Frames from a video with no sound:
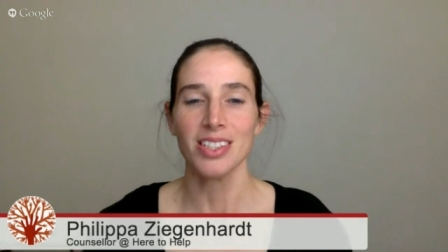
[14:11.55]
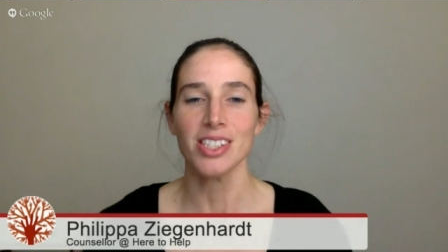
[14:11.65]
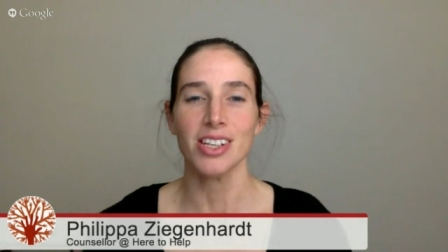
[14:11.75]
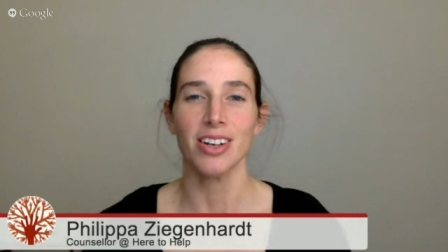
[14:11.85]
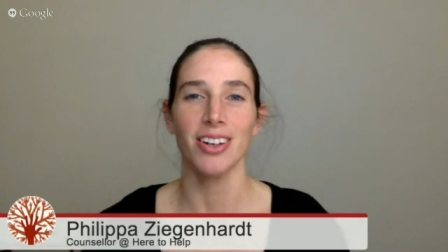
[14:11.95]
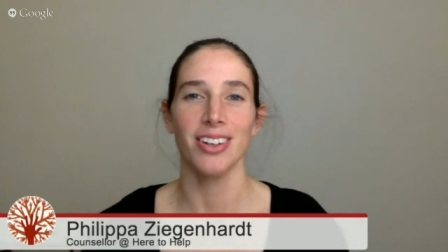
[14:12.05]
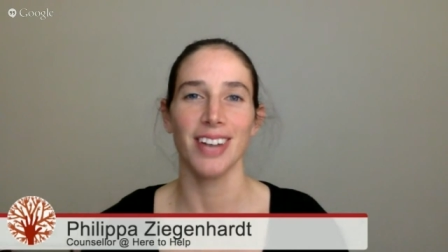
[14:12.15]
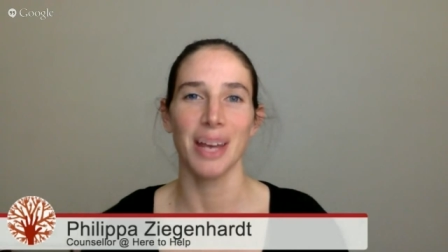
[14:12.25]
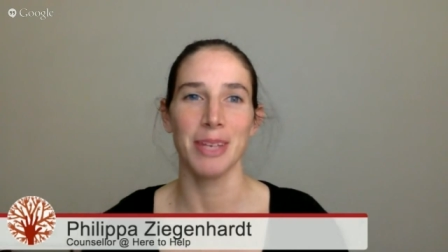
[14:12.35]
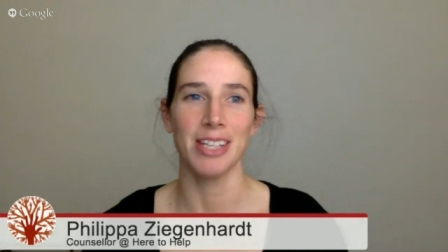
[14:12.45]
So,
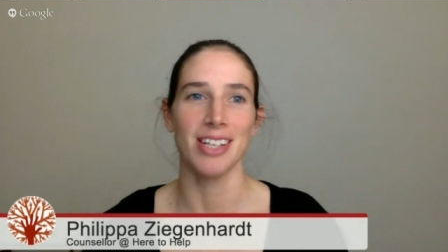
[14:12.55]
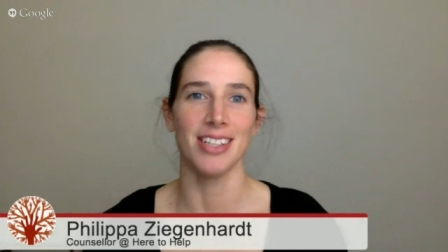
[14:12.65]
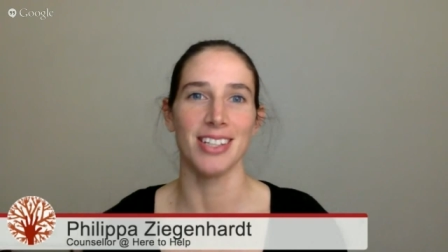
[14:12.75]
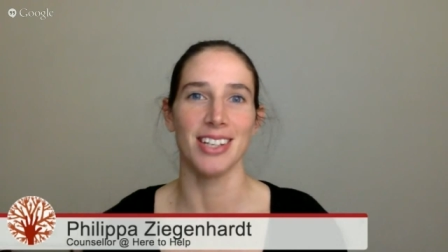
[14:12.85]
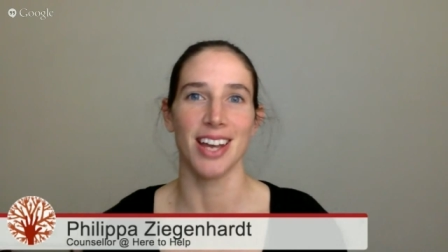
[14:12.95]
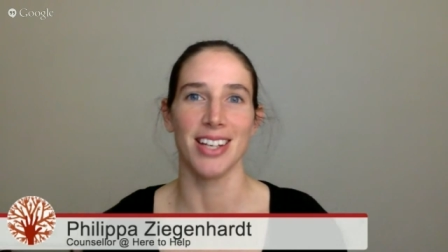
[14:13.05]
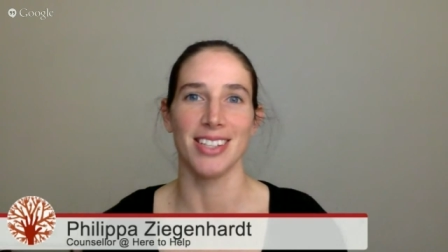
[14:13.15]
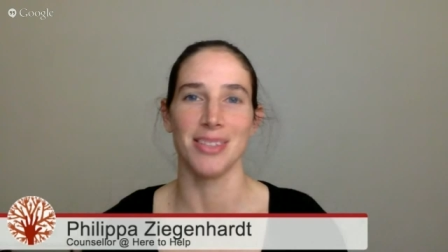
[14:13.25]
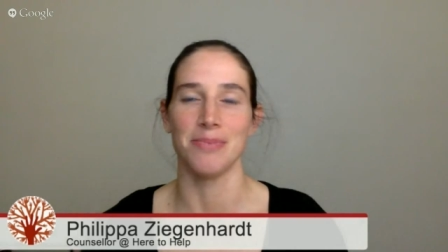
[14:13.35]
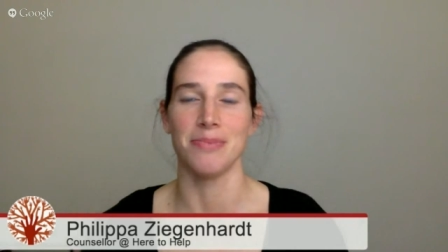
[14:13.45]
I mean, in today's